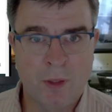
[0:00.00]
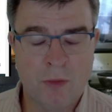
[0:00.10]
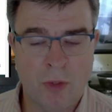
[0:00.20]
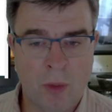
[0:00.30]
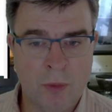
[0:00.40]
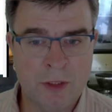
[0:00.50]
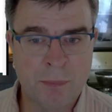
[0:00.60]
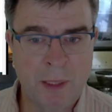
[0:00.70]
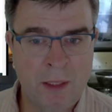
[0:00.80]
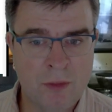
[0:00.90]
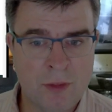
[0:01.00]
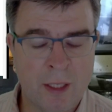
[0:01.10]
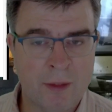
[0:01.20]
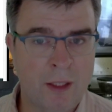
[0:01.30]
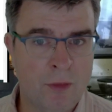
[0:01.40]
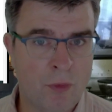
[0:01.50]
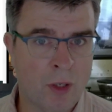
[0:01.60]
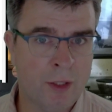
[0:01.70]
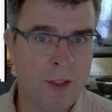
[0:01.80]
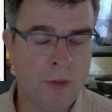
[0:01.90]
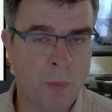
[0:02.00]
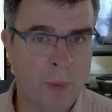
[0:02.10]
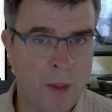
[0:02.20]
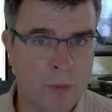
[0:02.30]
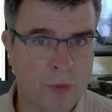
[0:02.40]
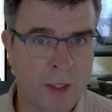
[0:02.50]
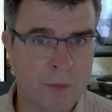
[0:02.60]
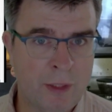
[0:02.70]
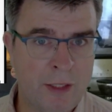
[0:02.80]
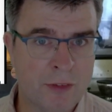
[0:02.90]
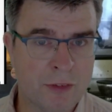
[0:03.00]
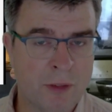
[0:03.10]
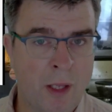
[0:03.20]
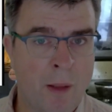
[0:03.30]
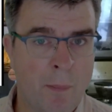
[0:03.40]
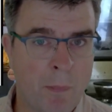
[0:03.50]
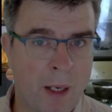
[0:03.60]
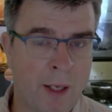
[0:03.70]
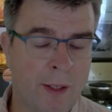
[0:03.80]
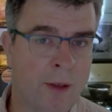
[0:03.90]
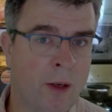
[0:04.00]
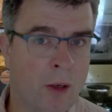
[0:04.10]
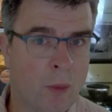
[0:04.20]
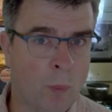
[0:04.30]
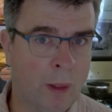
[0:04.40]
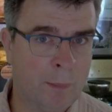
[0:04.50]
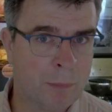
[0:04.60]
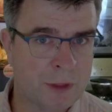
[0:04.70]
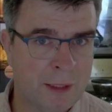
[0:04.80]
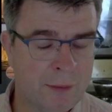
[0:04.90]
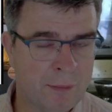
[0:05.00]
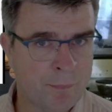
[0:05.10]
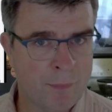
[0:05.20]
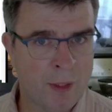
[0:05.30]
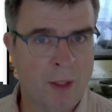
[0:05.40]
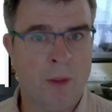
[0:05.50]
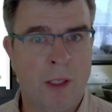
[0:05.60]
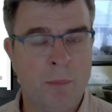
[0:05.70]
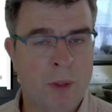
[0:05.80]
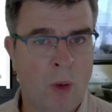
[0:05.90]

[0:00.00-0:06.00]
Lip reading: So this means that if our initial wealth increases by 1%, then we